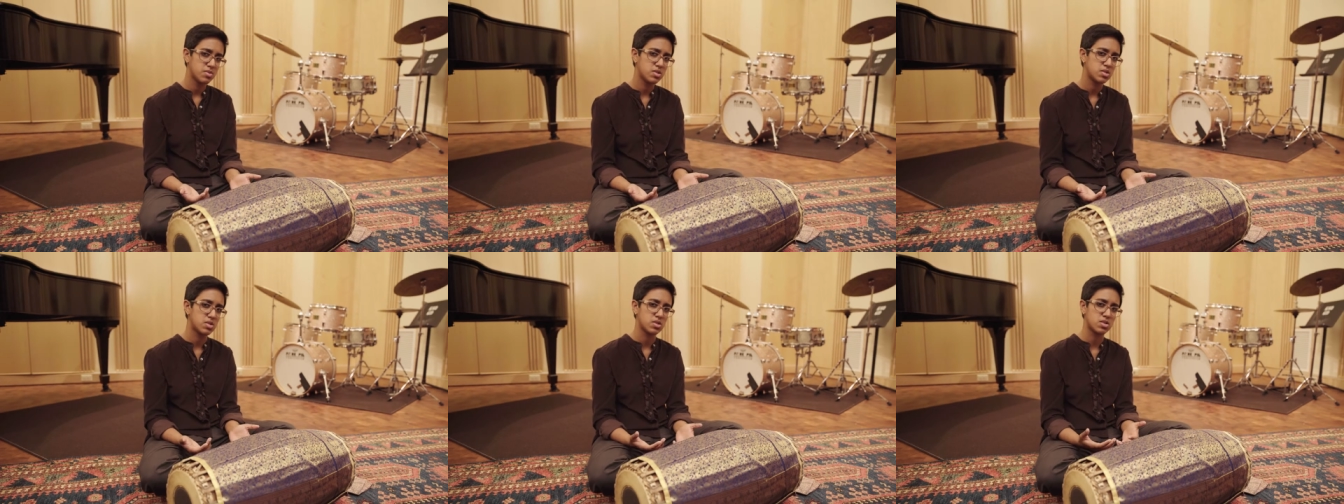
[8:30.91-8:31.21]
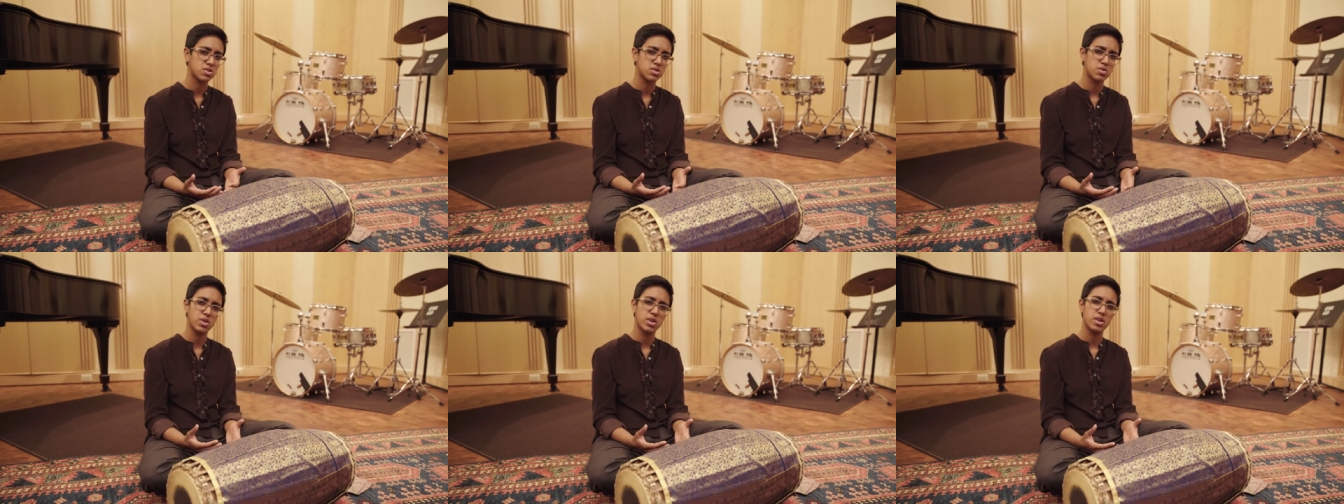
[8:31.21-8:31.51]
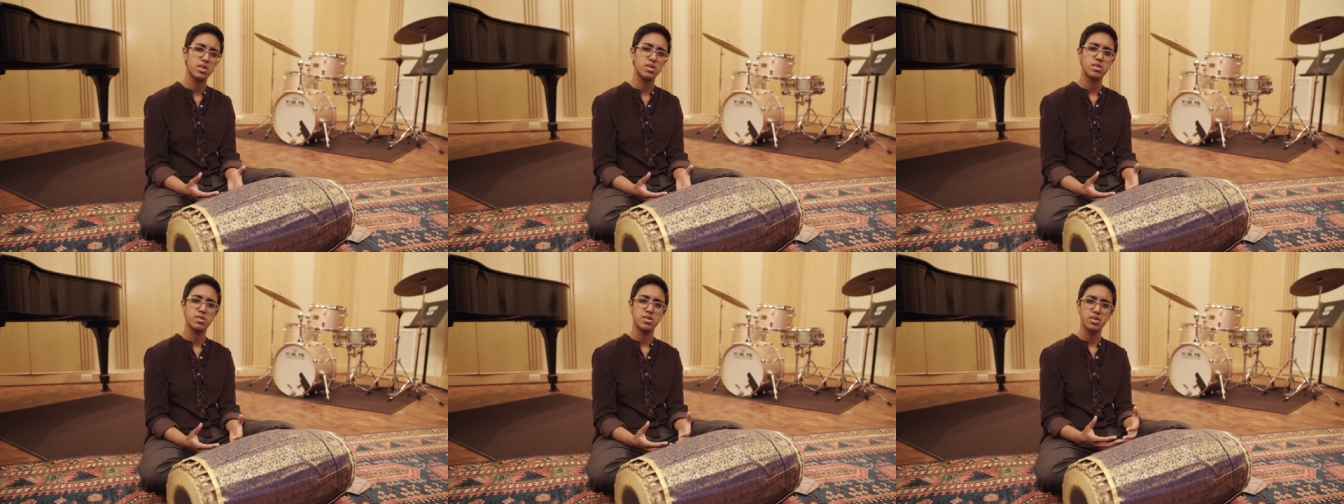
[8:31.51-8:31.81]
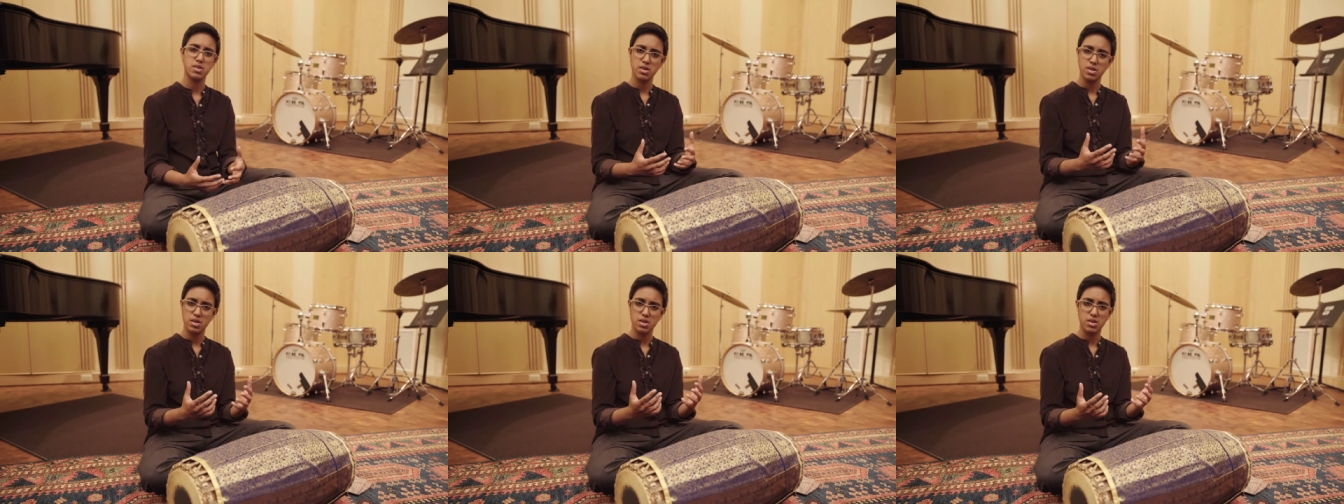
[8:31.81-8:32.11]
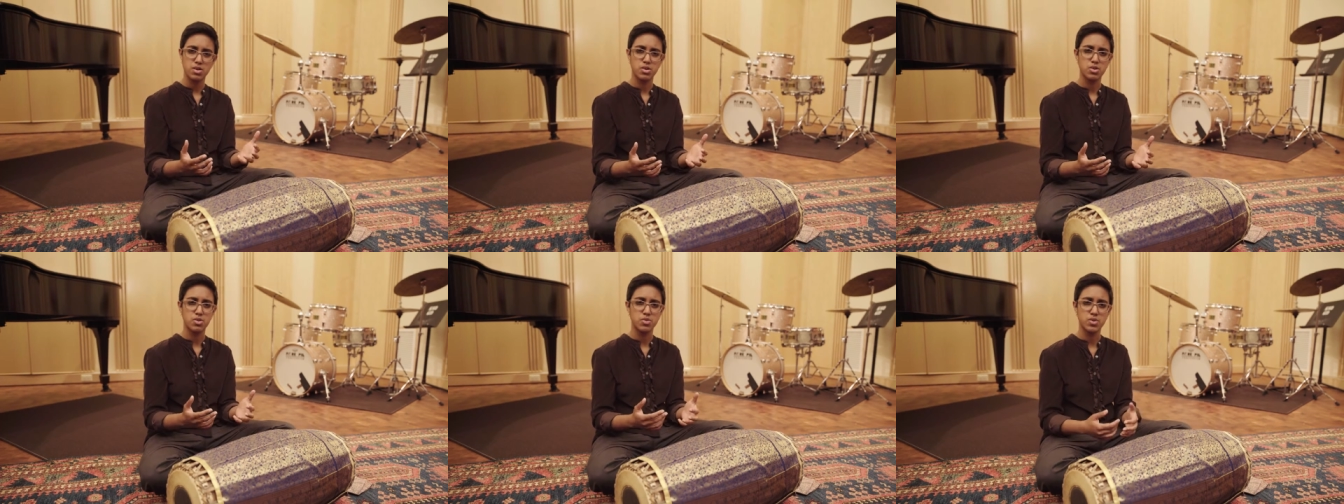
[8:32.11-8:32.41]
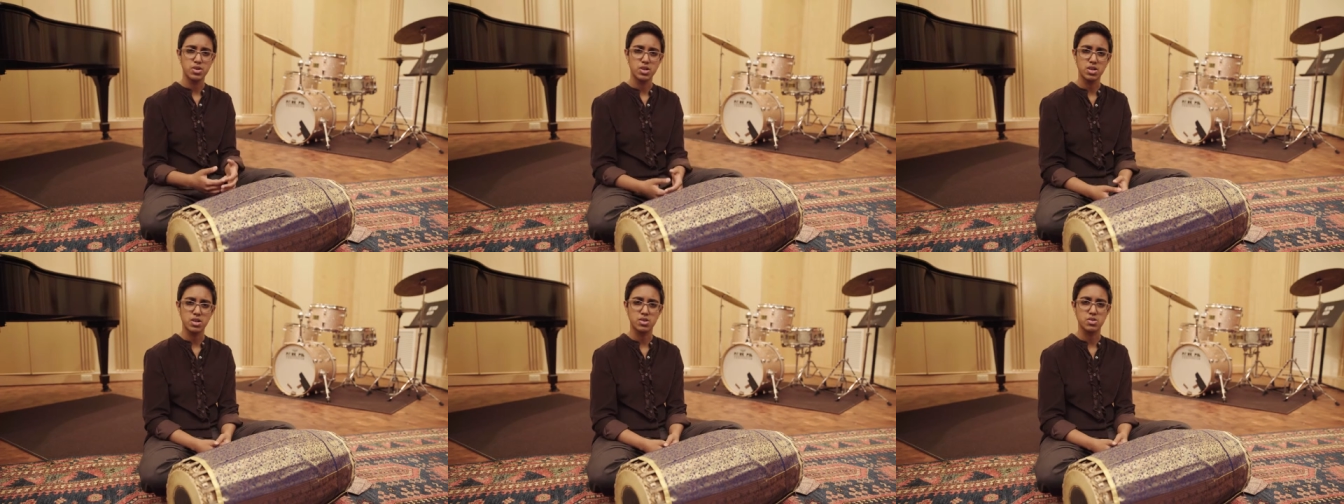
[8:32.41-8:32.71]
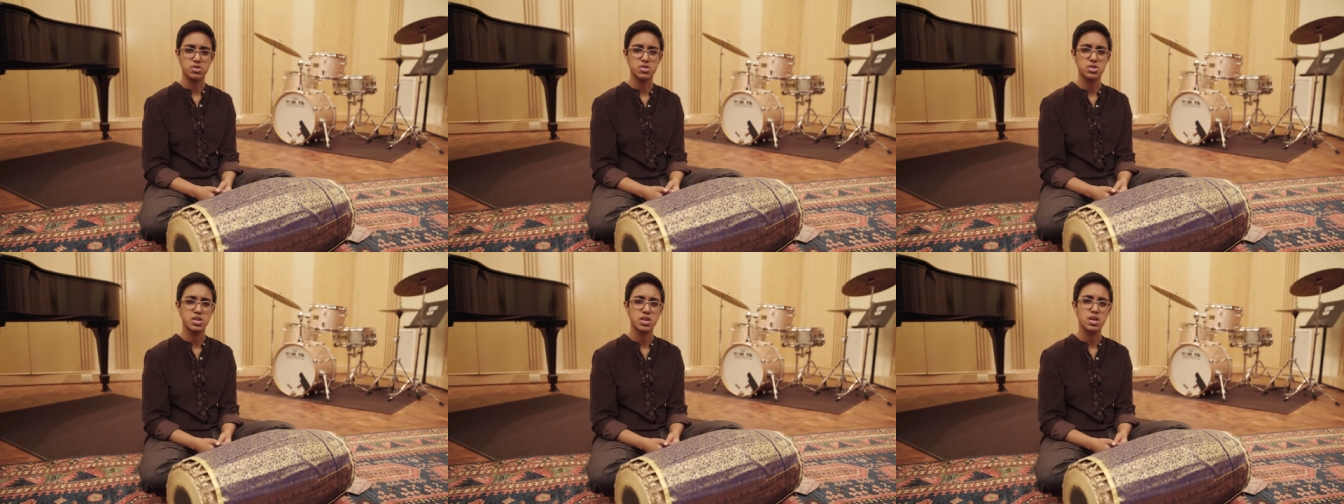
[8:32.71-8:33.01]
just so that you really
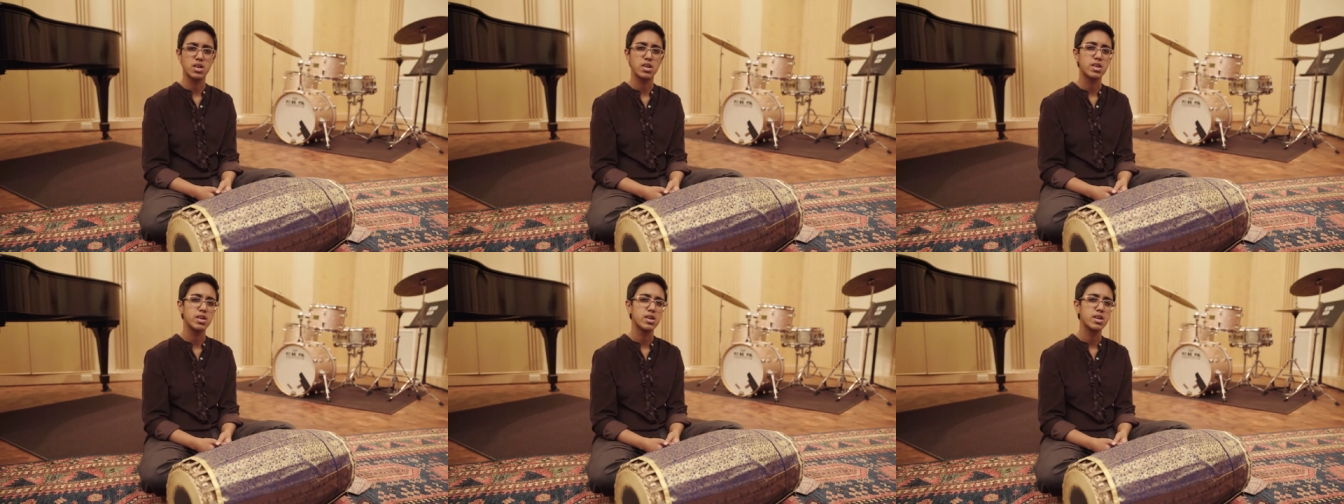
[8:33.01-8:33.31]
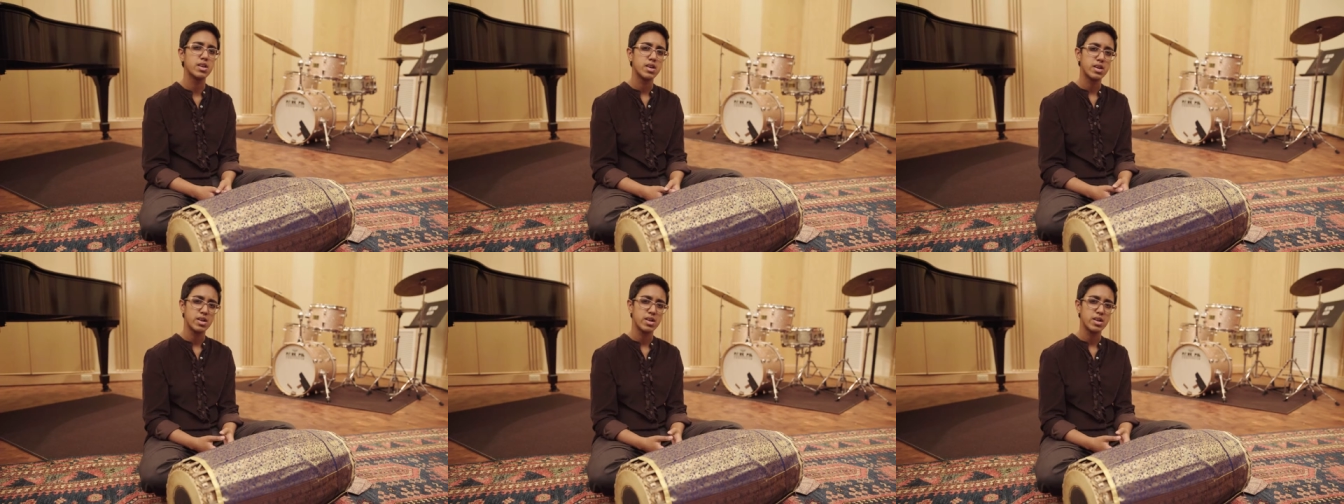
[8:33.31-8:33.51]
understand